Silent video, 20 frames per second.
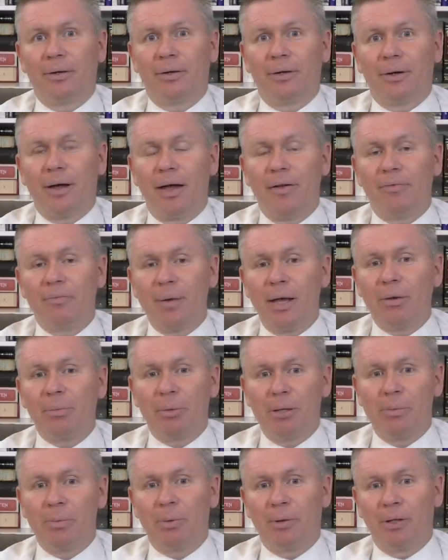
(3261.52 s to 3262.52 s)
I've met
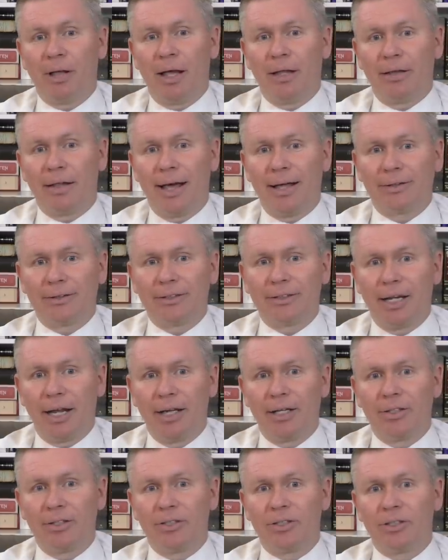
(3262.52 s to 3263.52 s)
people at that
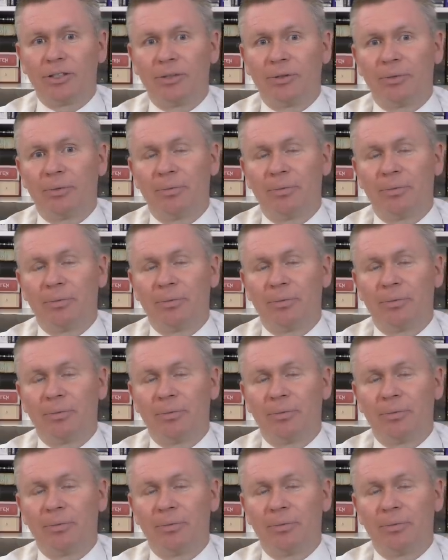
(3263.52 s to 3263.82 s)
stage